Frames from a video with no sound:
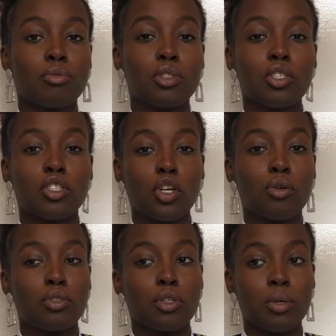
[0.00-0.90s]

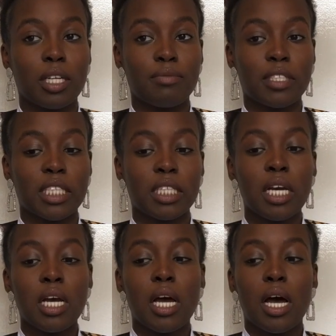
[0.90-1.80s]
so lovely.
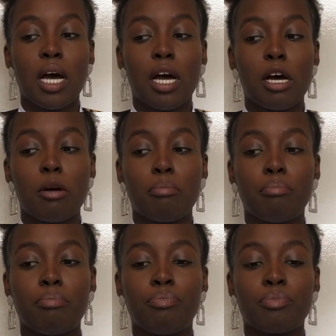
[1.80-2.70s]

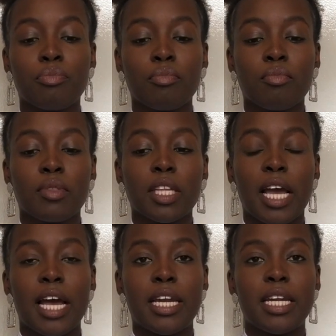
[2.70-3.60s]

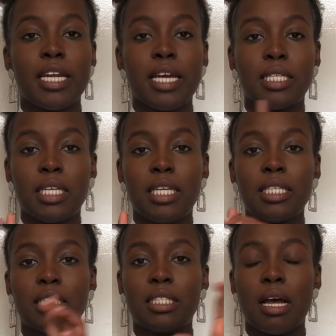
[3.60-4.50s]
And there's a
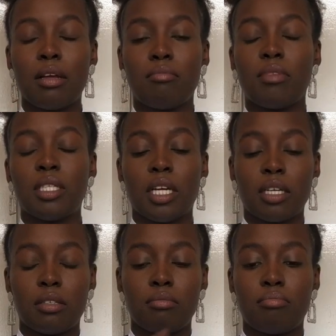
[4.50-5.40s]
list, there's like
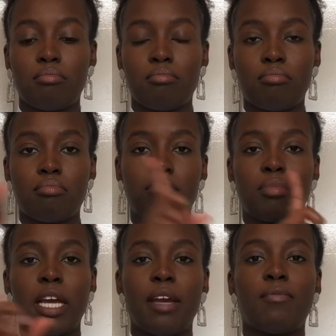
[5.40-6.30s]
a
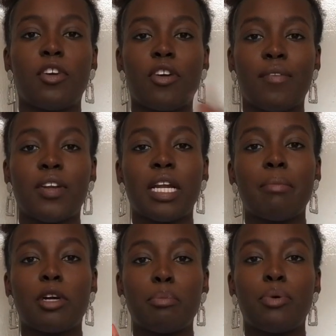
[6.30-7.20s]
infographic that I'm
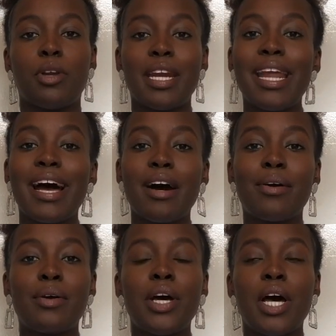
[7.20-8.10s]
going to put now